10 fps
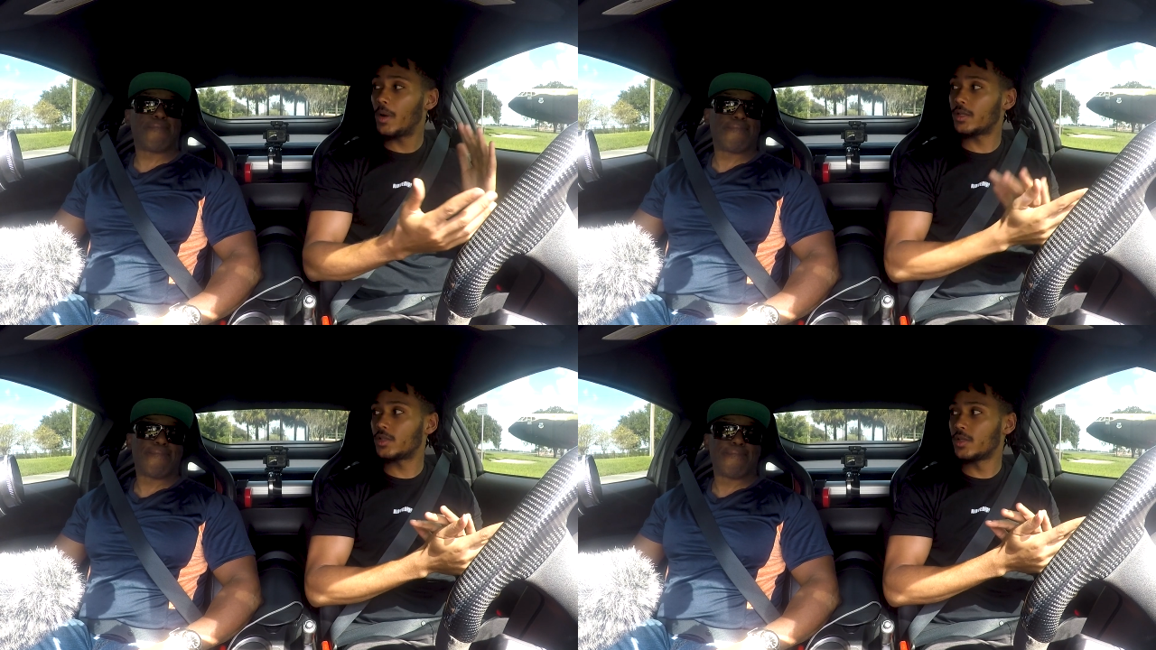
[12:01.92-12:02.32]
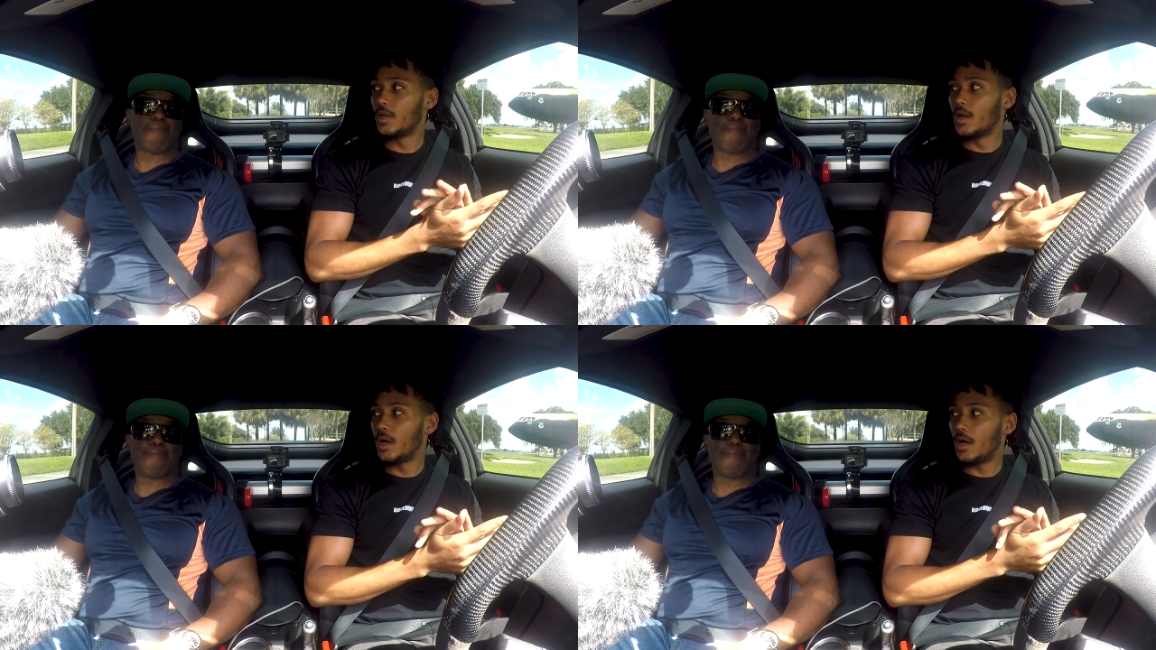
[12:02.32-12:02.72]
Speaker 1: much
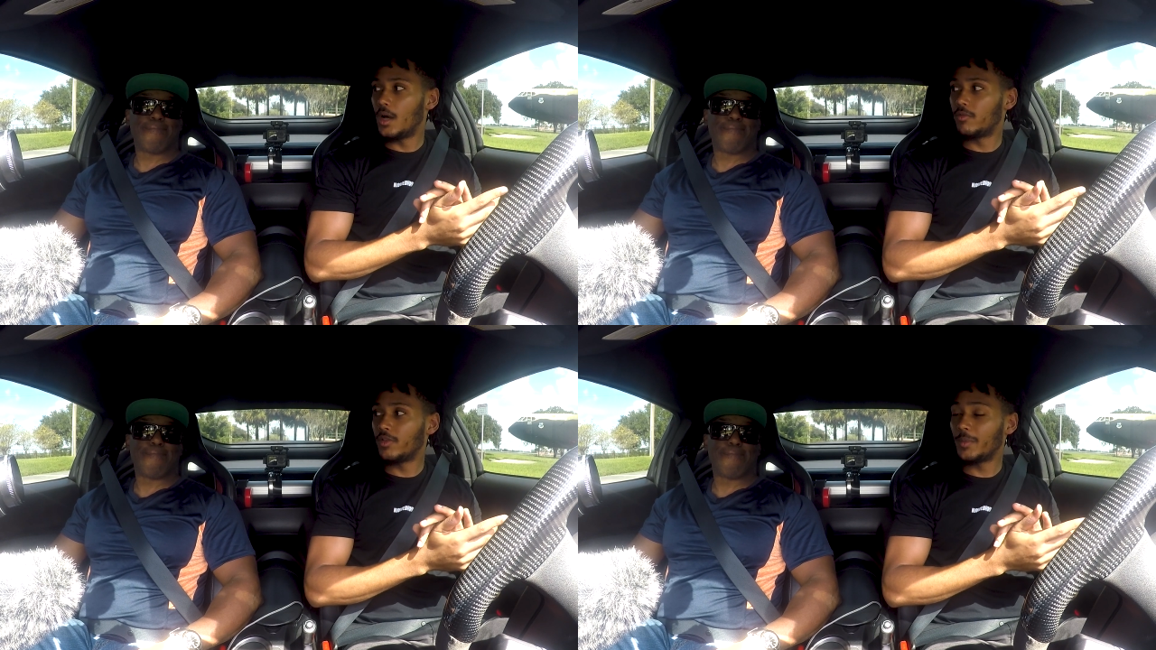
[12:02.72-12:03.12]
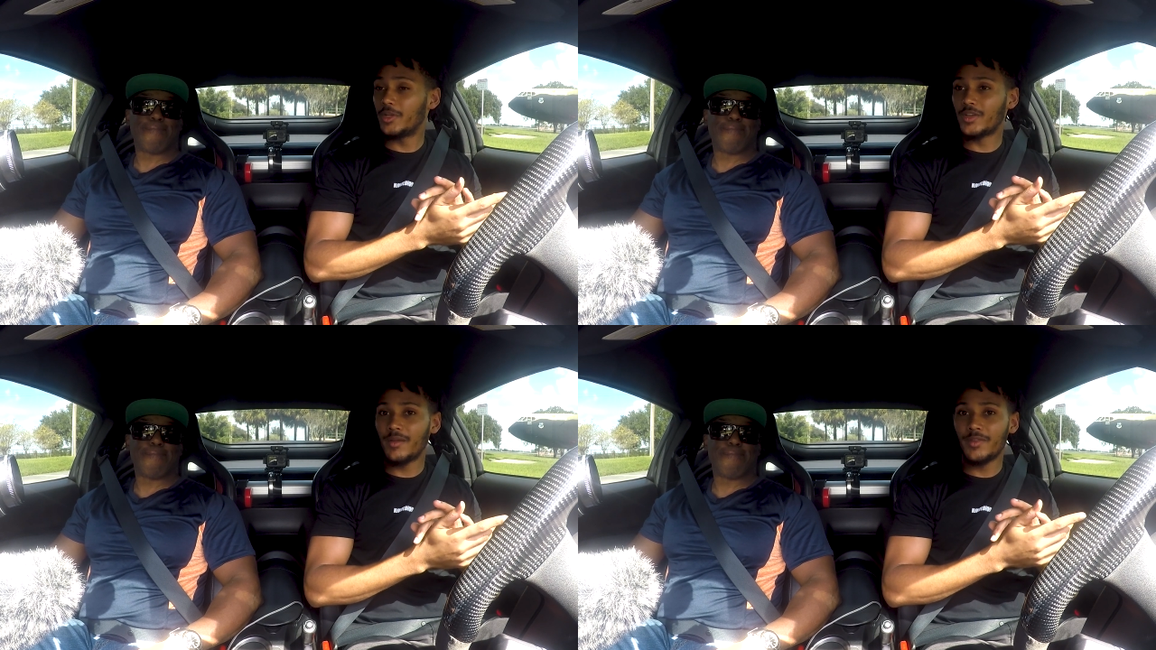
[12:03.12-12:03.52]
uh, for letting me
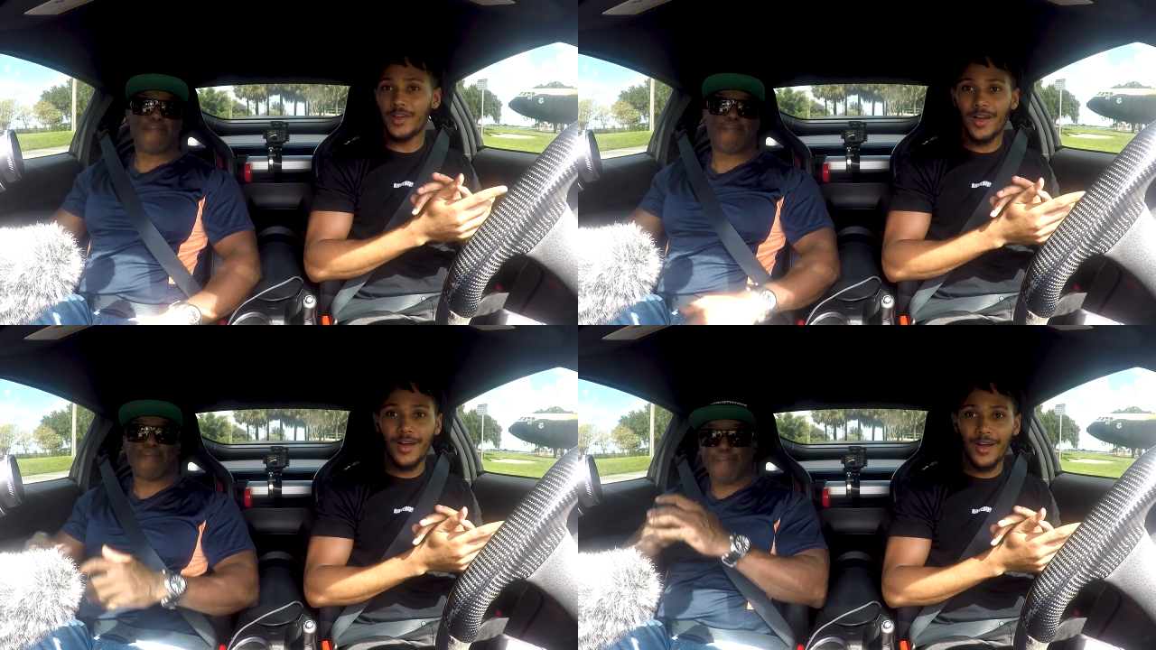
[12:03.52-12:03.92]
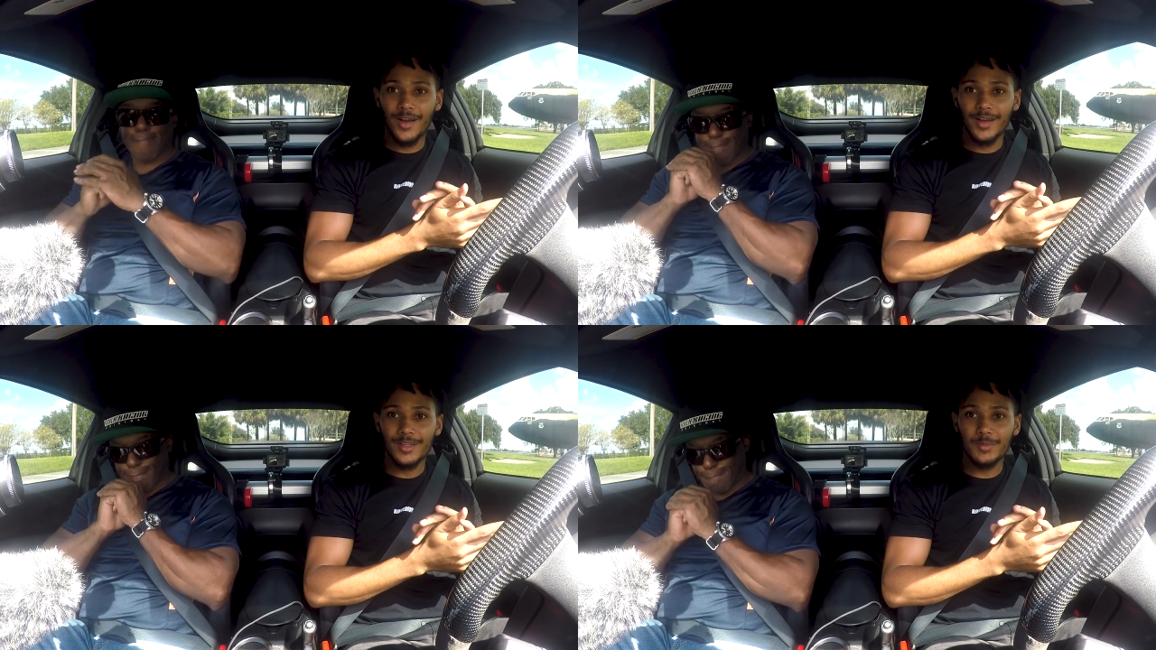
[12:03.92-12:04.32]
drive your
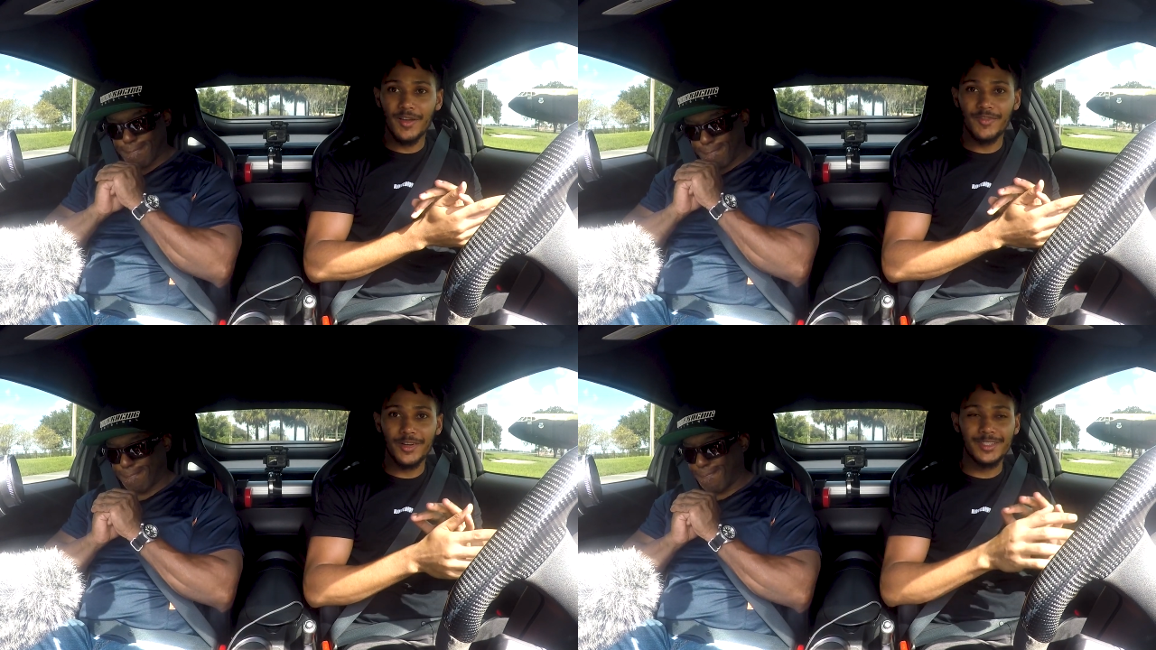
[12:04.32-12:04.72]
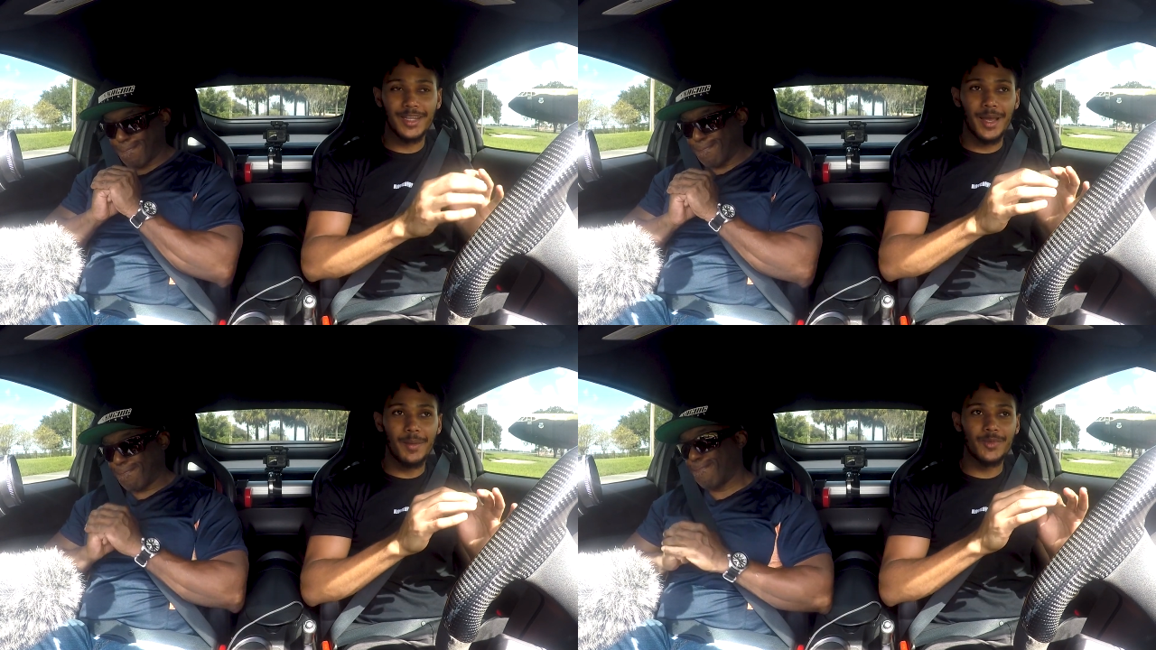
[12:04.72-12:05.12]
car. It's my first
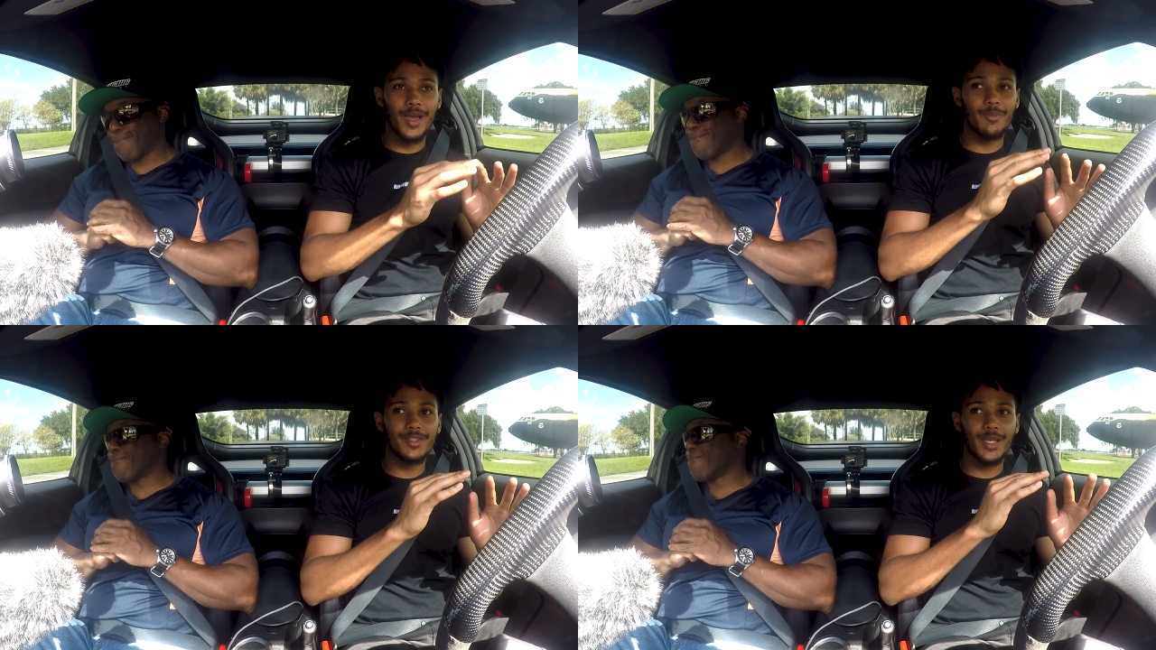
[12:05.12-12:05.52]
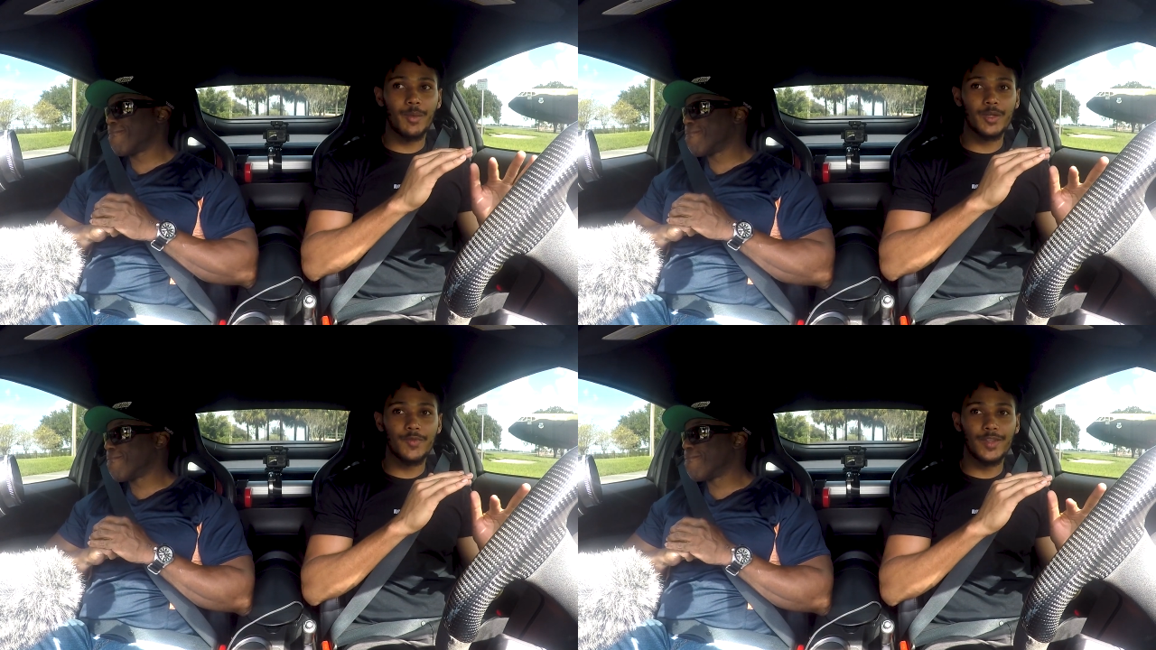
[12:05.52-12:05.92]
time driving
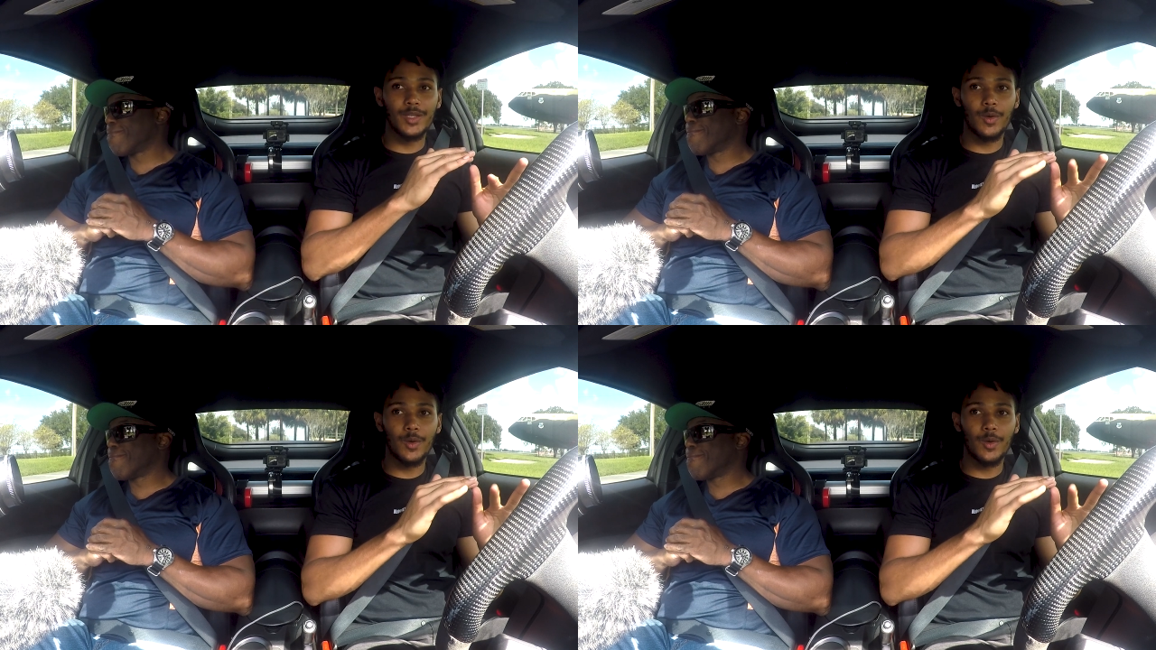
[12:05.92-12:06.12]
750